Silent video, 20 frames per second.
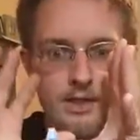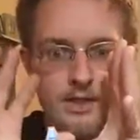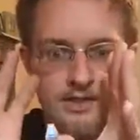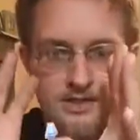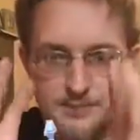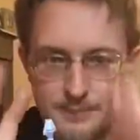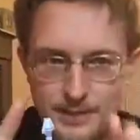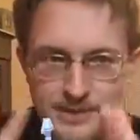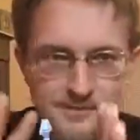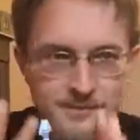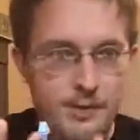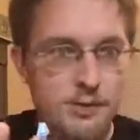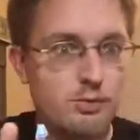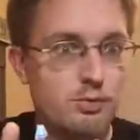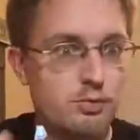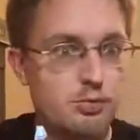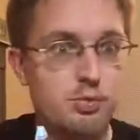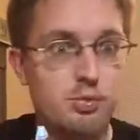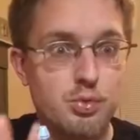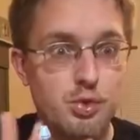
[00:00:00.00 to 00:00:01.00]
in spite of
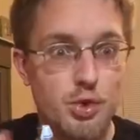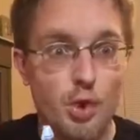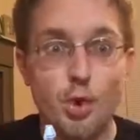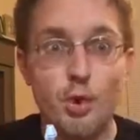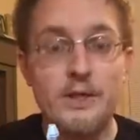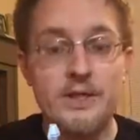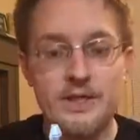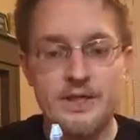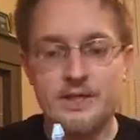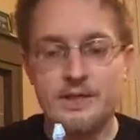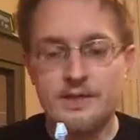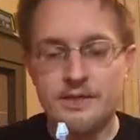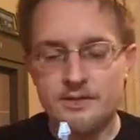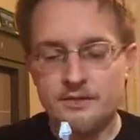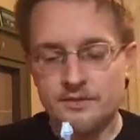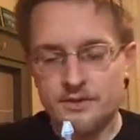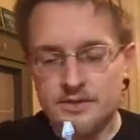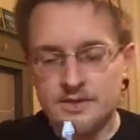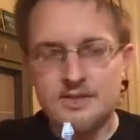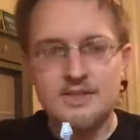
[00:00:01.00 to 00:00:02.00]
how good he
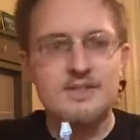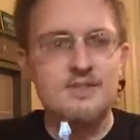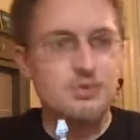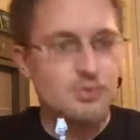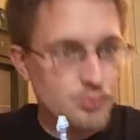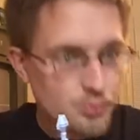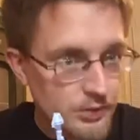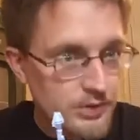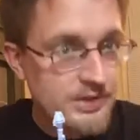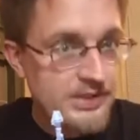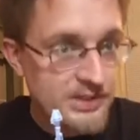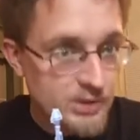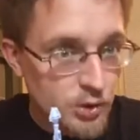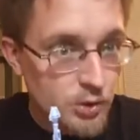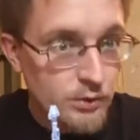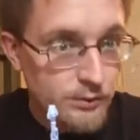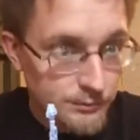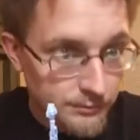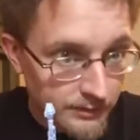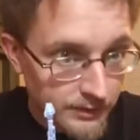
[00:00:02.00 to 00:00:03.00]
is, and he is a really
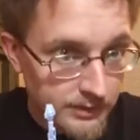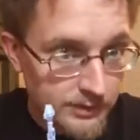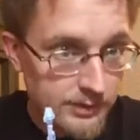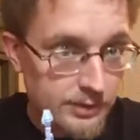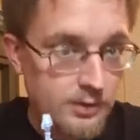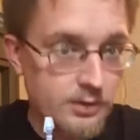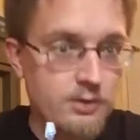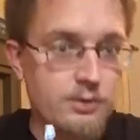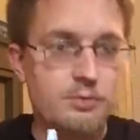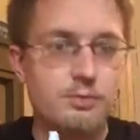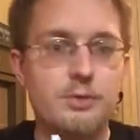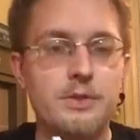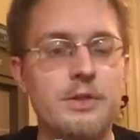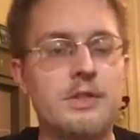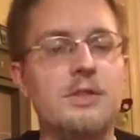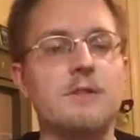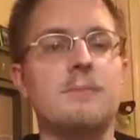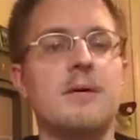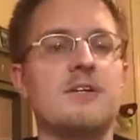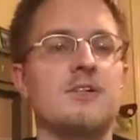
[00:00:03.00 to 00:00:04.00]
good figure, a
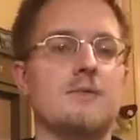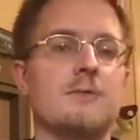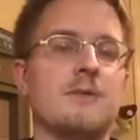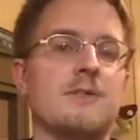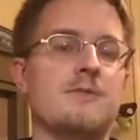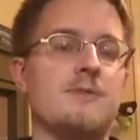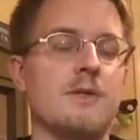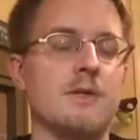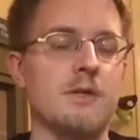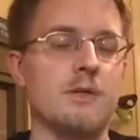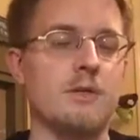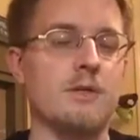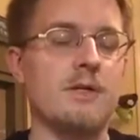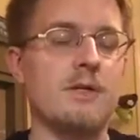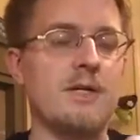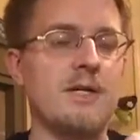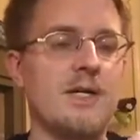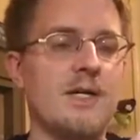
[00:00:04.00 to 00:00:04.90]
really good Masterpiece figure,